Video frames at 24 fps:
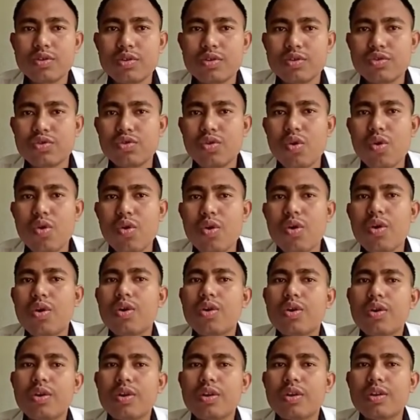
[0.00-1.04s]

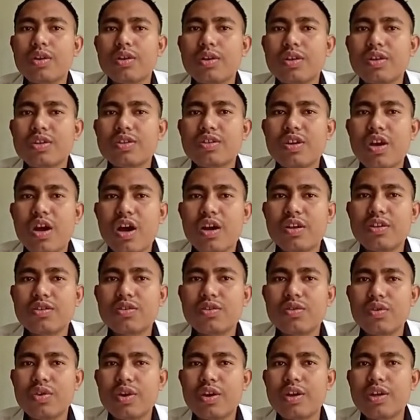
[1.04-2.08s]
So these other
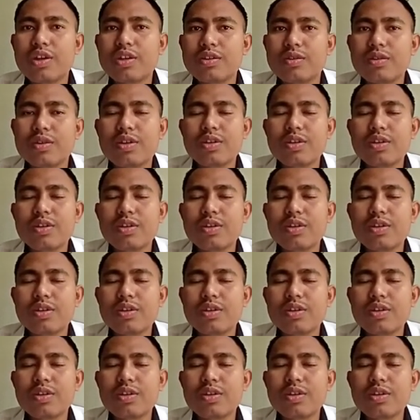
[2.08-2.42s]
organisms,